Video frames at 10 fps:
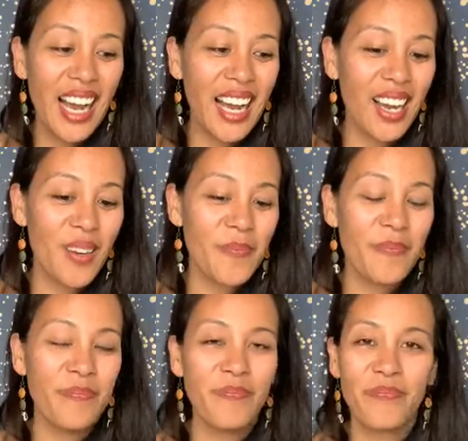
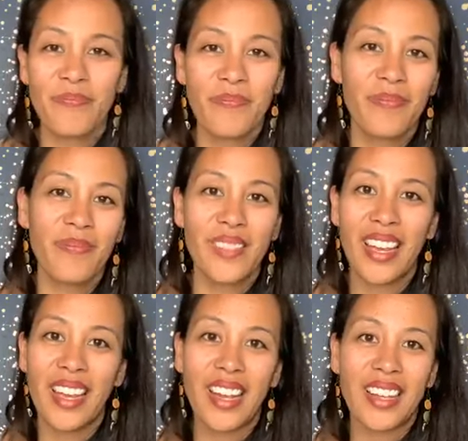
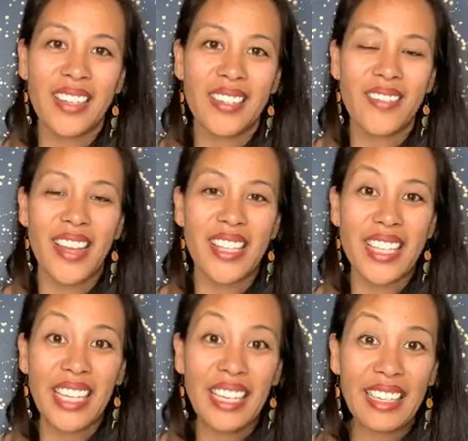And that's
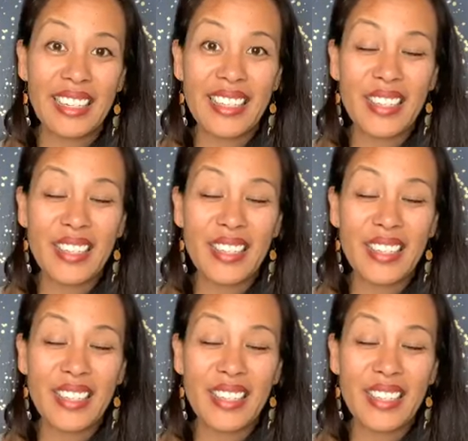it.